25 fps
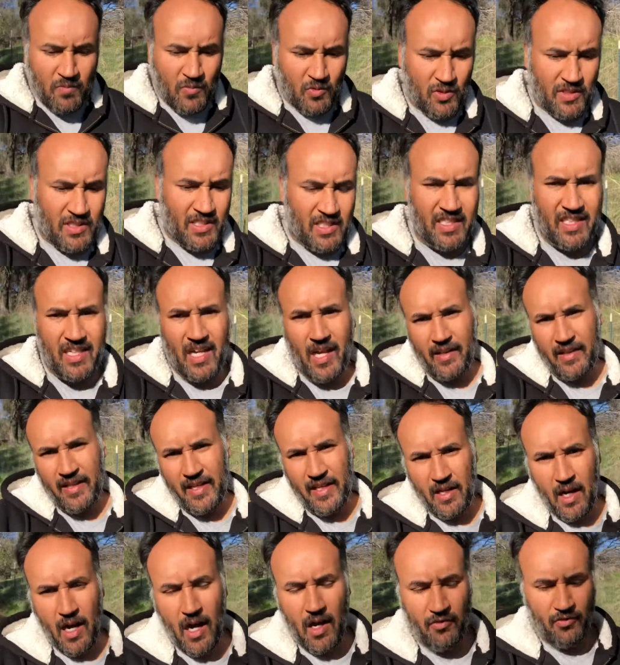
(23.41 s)
recently got
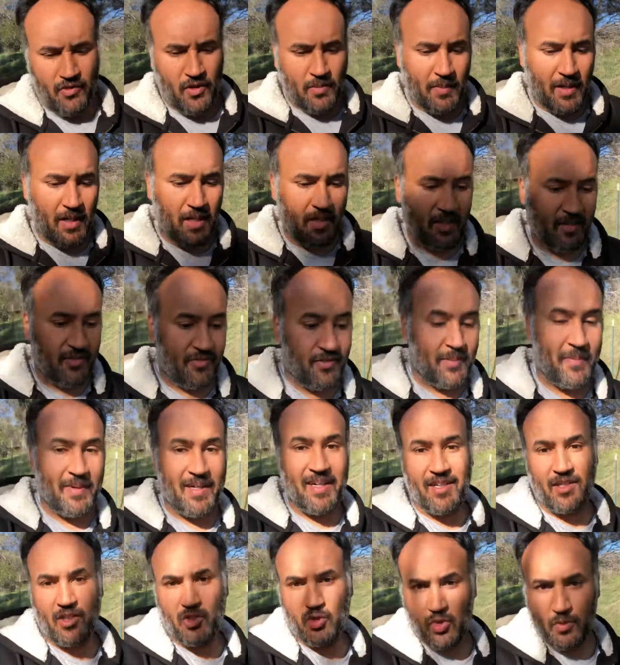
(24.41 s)
laid off from
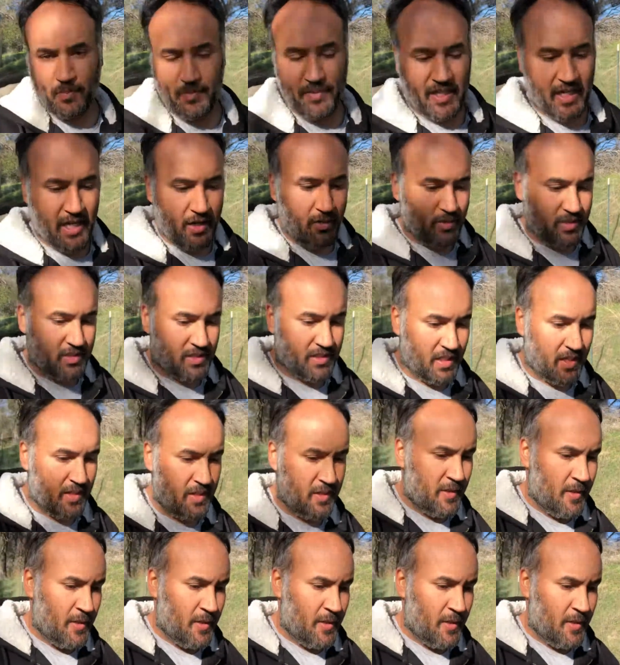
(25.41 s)
a group that I was